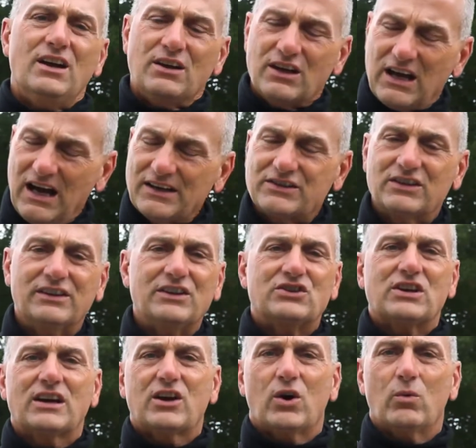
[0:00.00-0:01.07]
Constantly
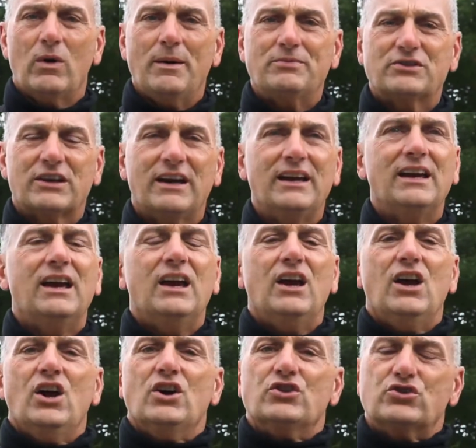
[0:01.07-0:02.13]
check our website.
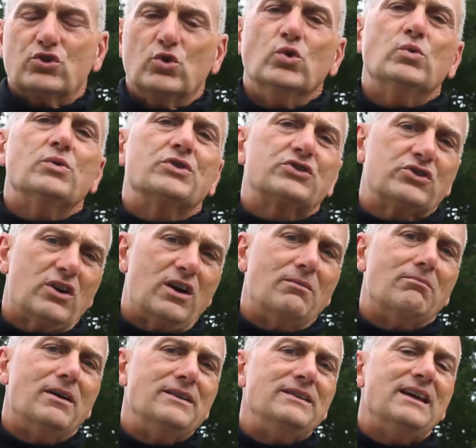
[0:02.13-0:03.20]
School will start
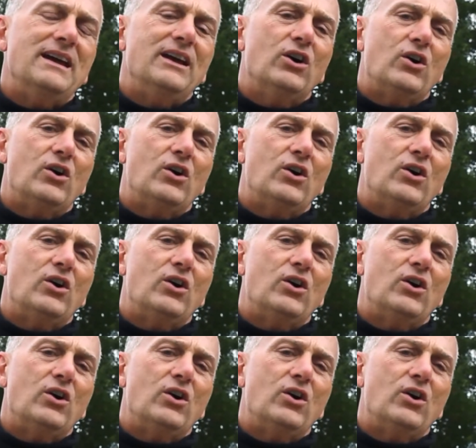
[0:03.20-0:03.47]
Monday,